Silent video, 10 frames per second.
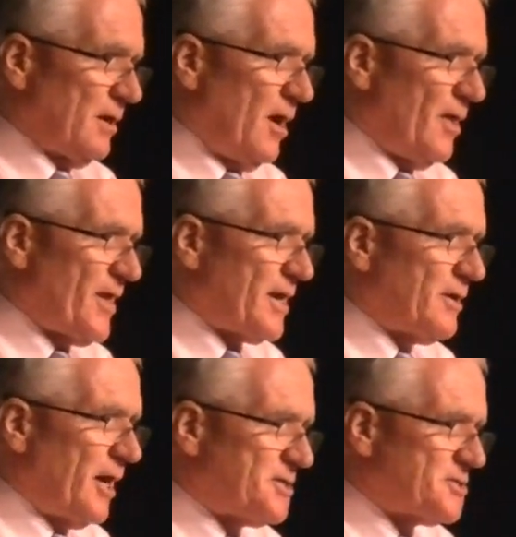on that
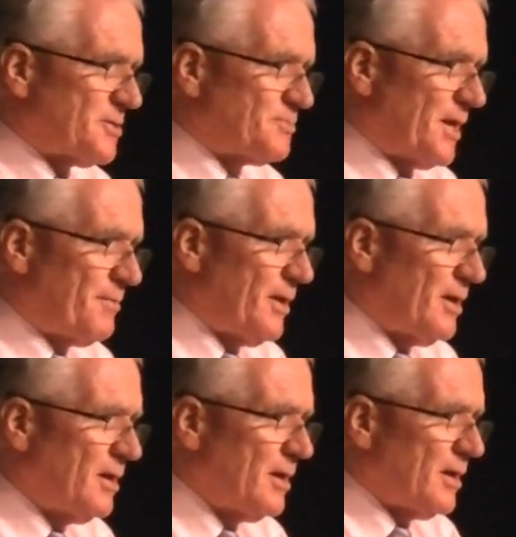night in
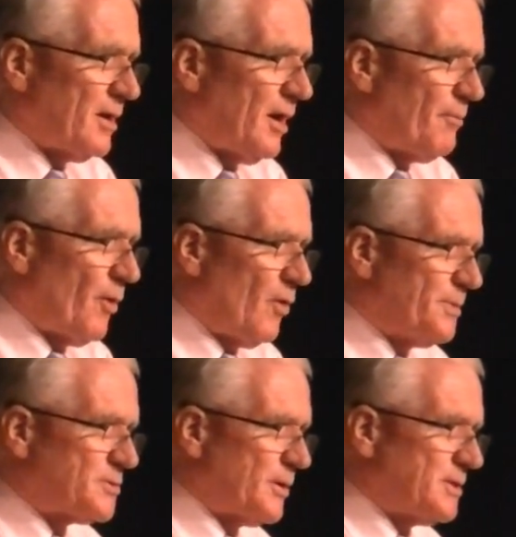September, a brawl
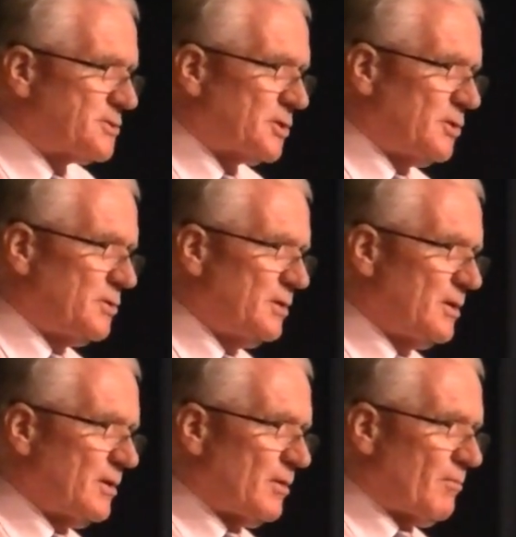between two
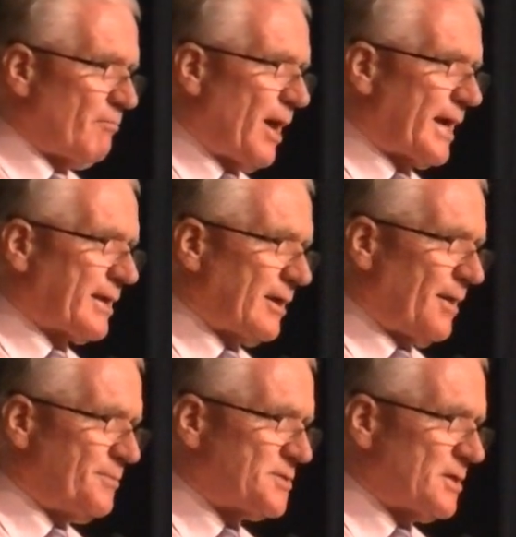bike
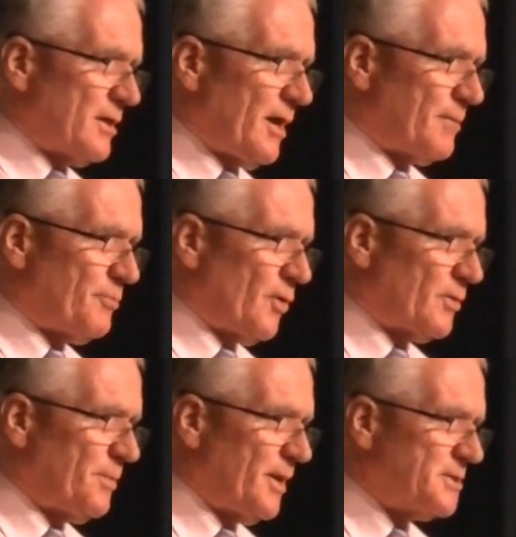clubs at
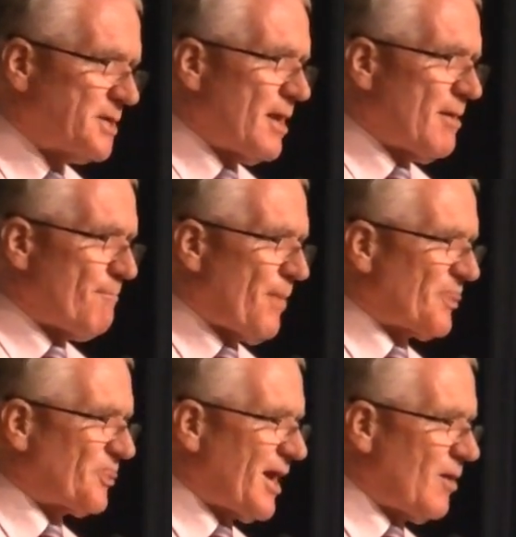Broadbeach.
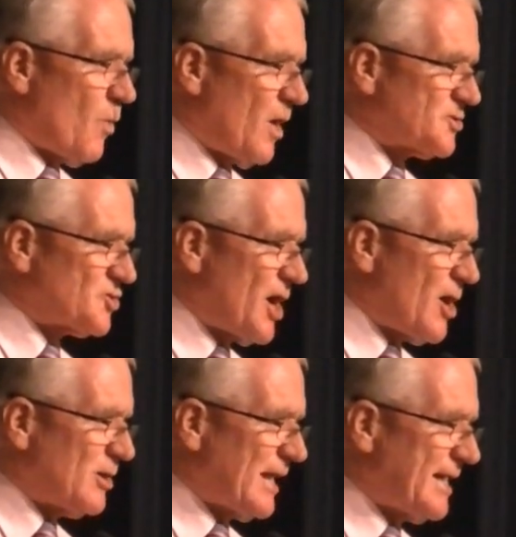But there was
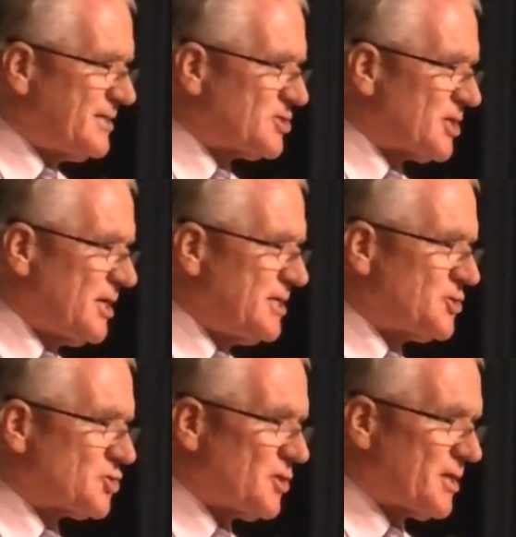no laid
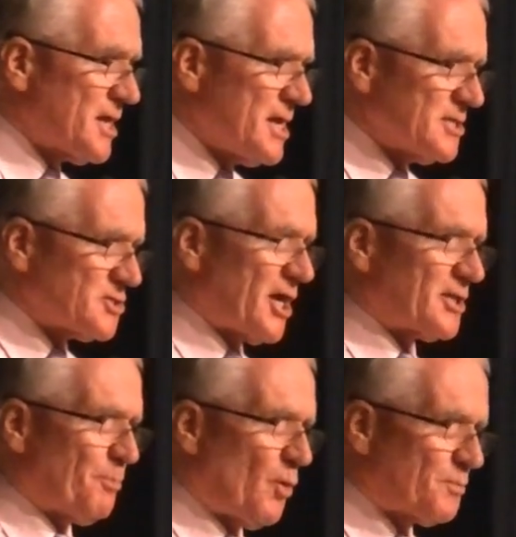siege to the
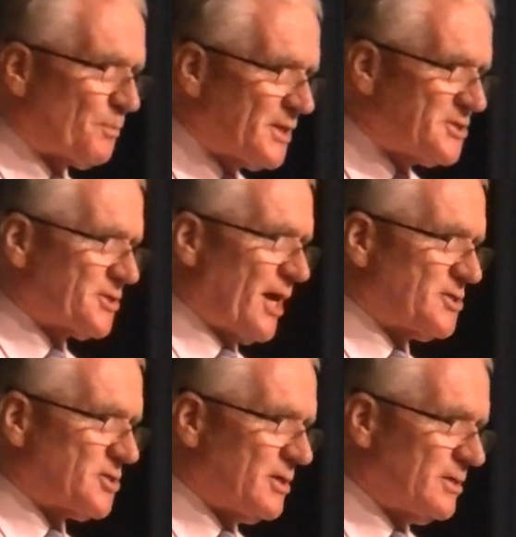Southport police
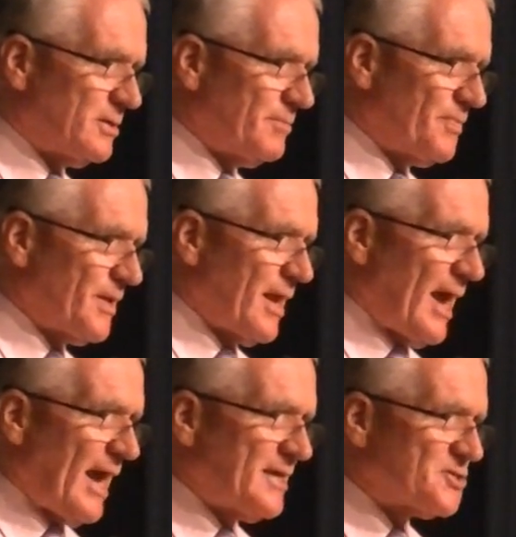station.
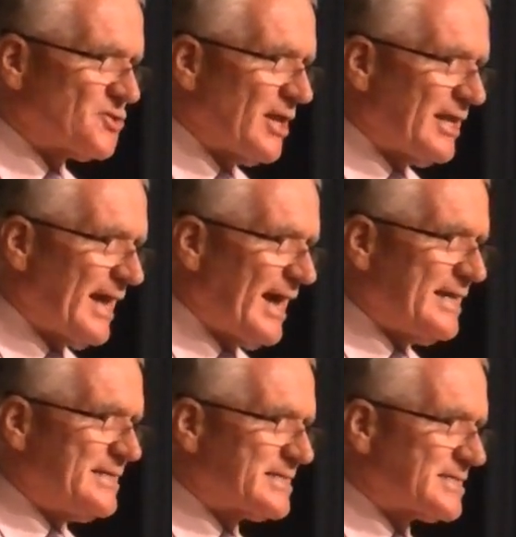And it's the
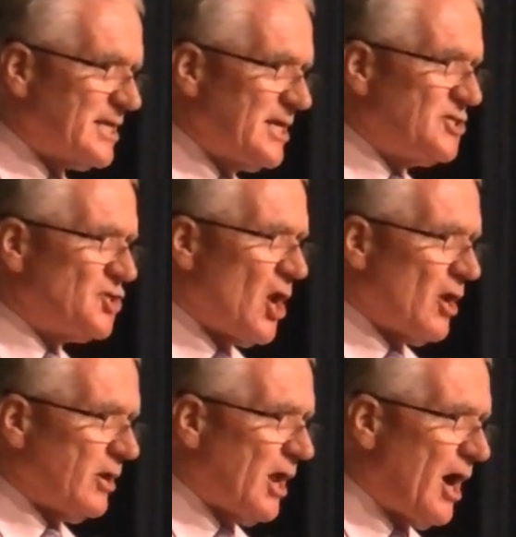laid siege
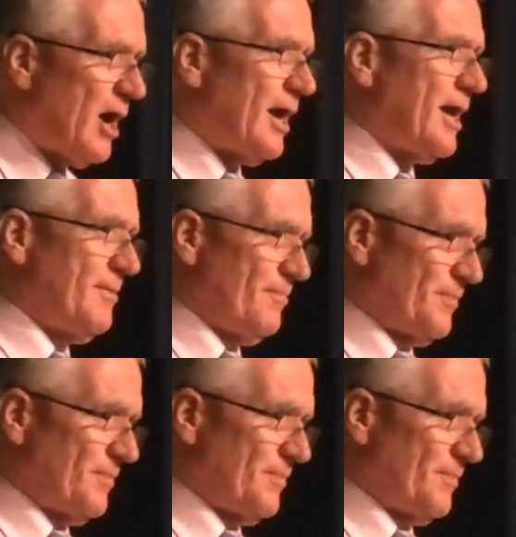lie